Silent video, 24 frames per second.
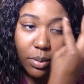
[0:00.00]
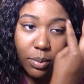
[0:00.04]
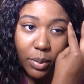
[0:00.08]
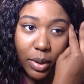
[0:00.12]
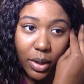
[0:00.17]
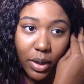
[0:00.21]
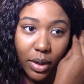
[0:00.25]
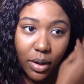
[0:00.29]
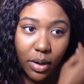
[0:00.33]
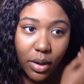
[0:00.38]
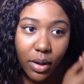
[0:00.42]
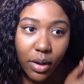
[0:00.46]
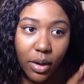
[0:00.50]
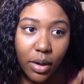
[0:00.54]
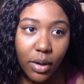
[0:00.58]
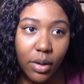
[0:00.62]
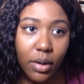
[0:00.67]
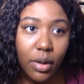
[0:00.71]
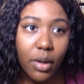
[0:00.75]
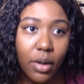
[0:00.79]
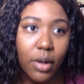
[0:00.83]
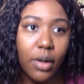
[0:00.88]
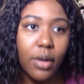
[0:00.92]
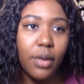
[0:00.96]
eye.
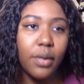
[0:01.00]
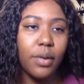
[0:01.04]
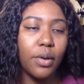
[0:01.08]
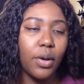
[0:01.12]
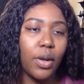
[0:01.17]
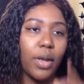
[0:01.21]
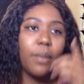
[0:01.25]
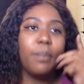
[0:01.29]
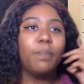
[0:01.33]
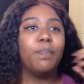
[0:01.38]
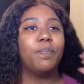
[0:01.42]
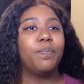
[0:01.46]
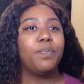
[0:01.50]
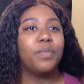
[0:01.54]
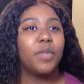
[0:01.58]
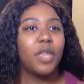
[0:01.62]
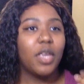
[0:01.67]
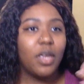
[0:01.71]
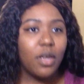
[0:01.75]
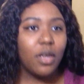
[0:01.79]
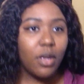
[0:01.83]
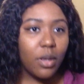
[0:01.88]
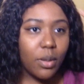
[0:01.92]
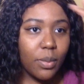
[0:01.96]
Okay,
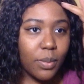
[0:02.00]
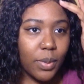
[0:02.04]
but yeah,